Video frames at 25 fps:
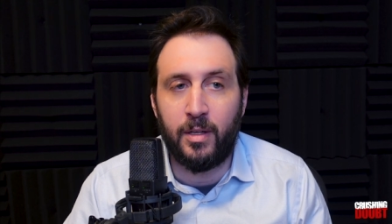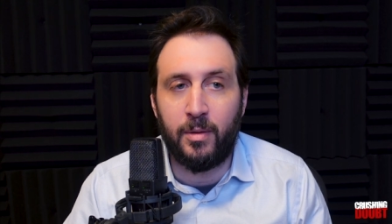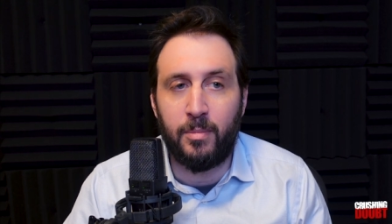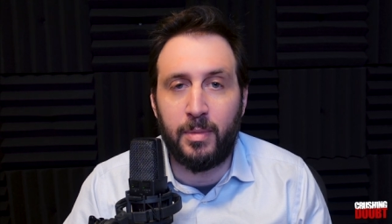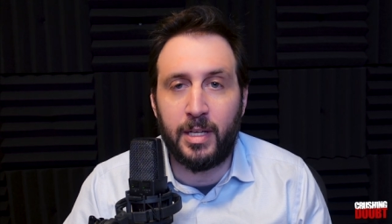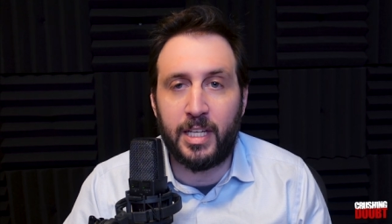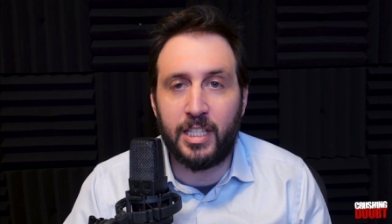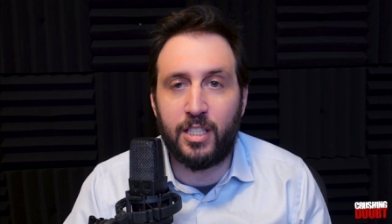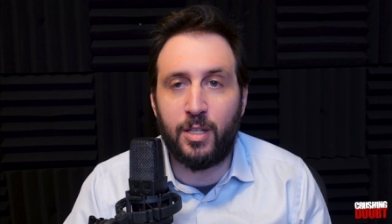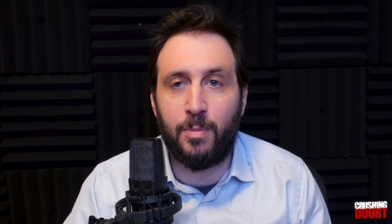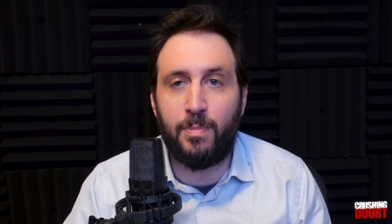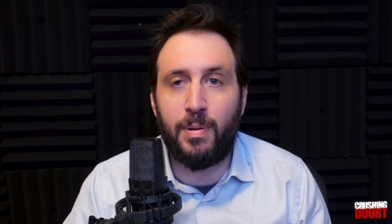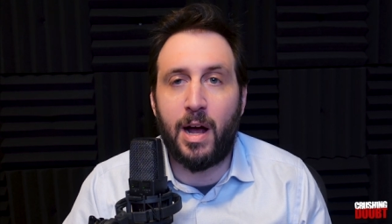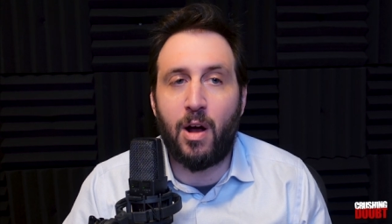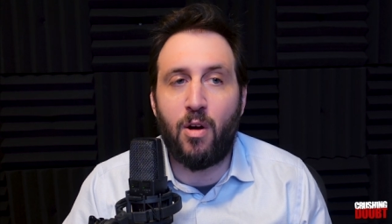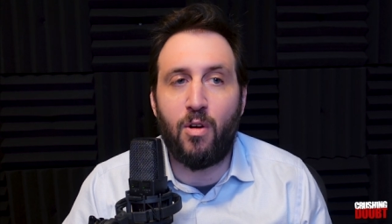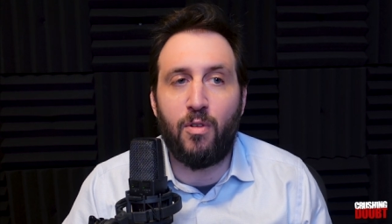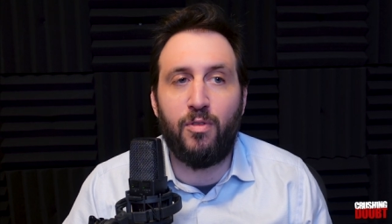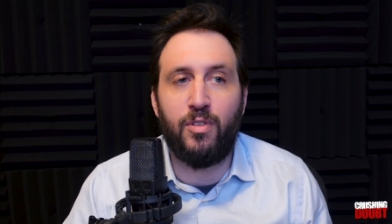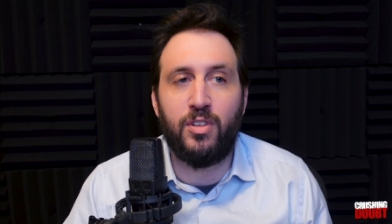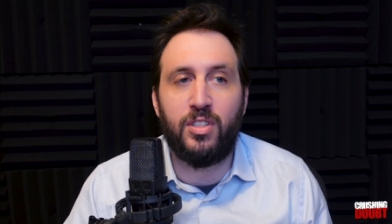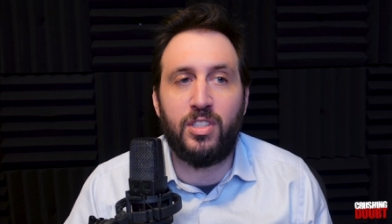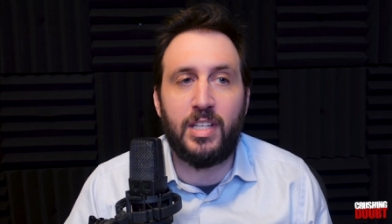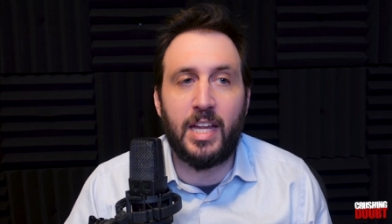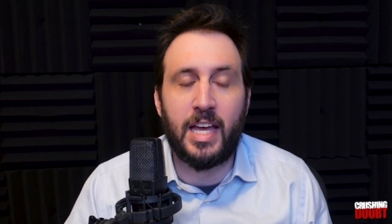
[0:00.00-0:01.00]
because the
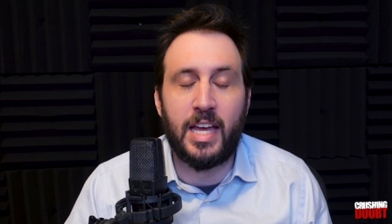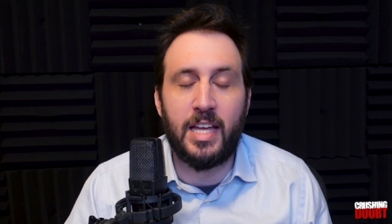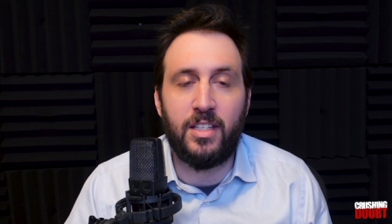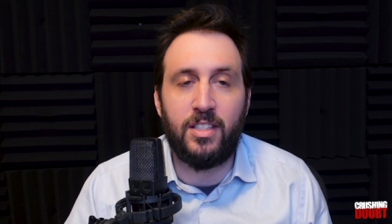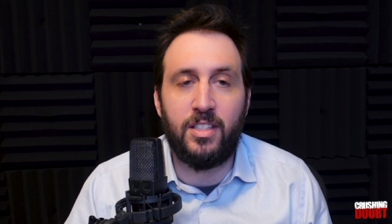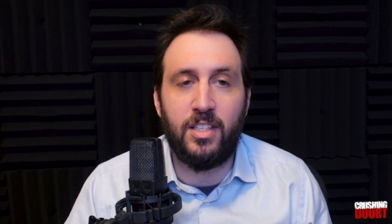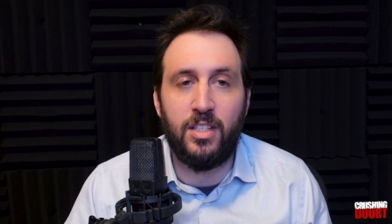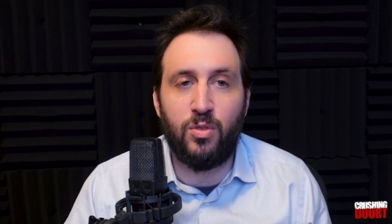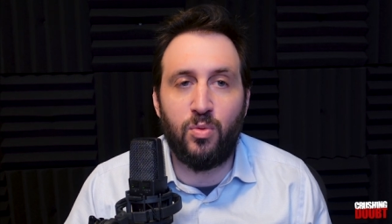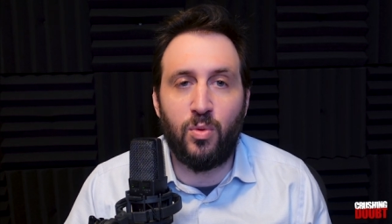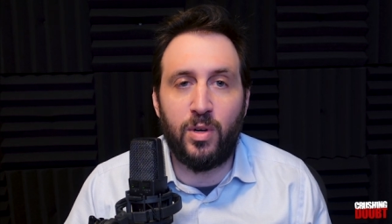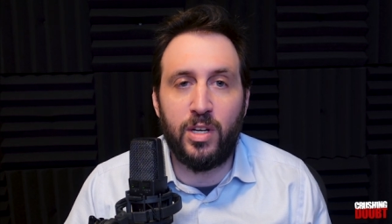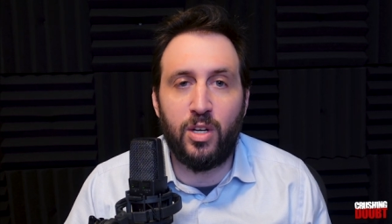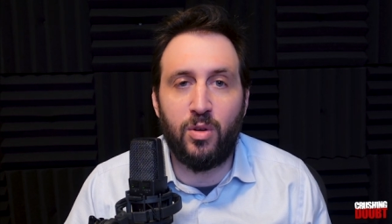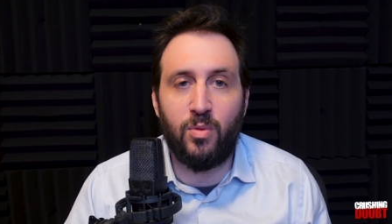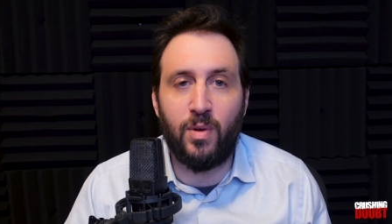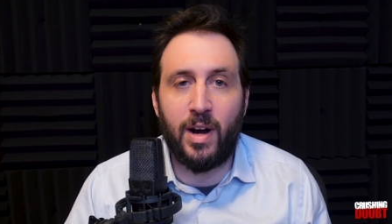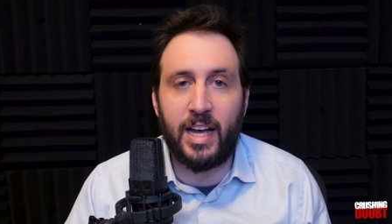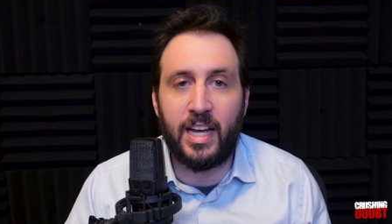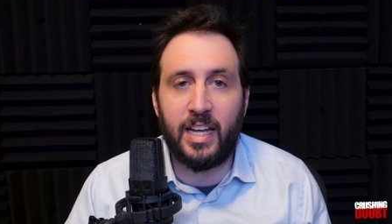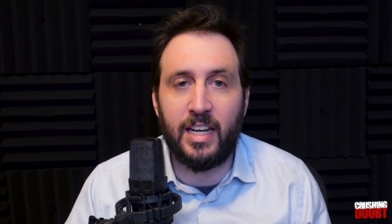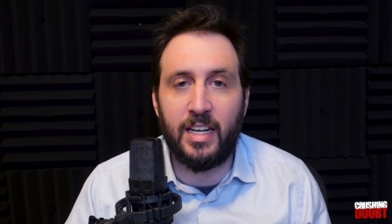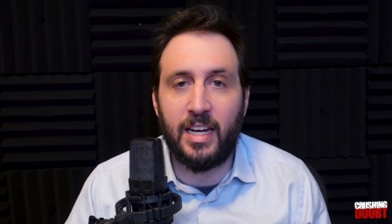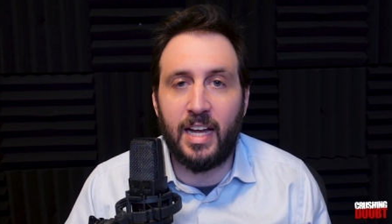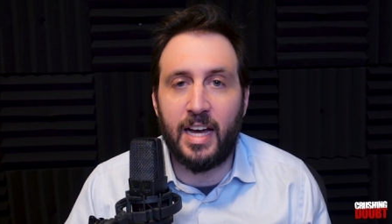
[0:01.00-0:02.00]
powerful stance is when you
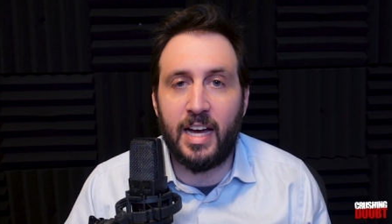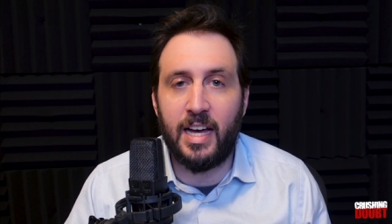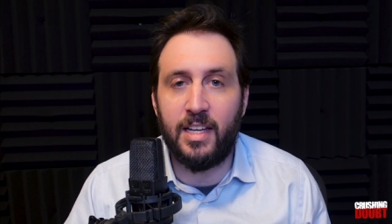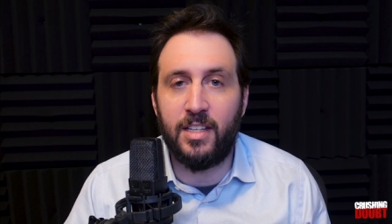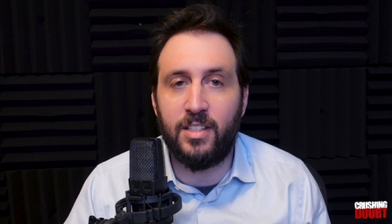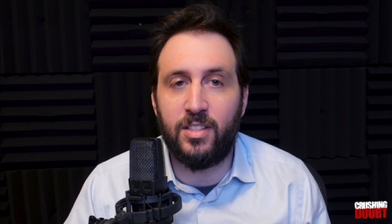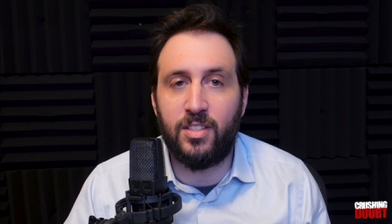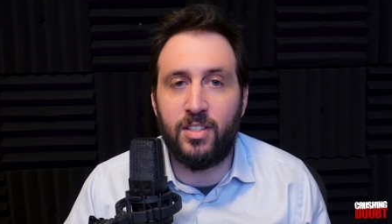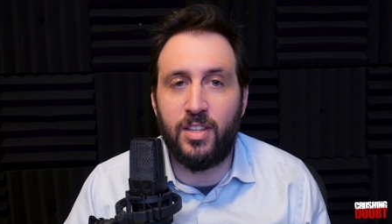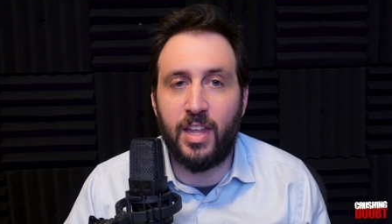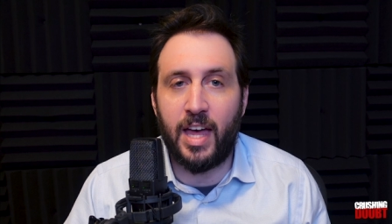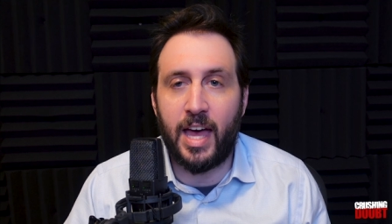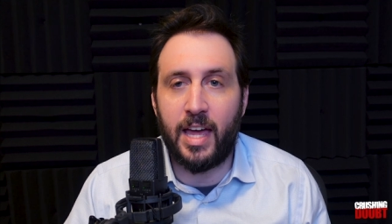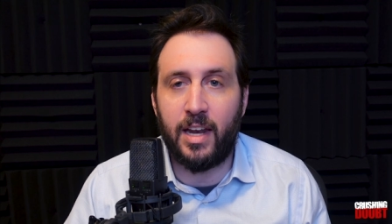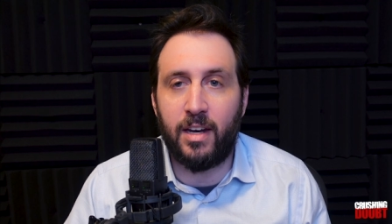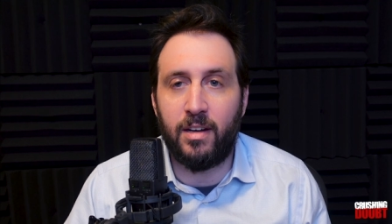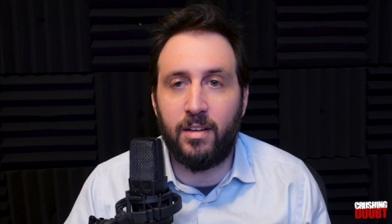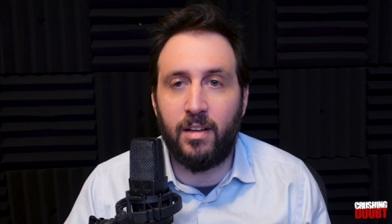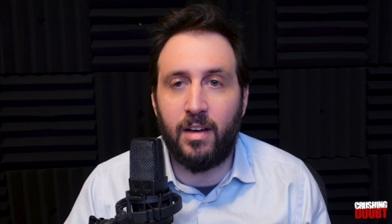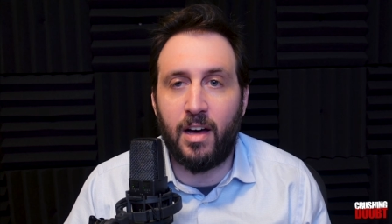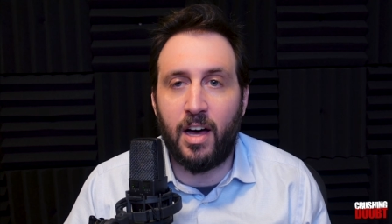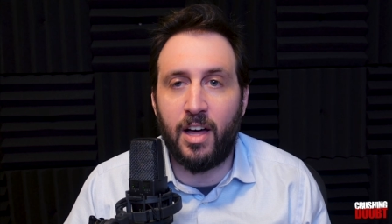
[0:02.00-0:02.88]
recognize that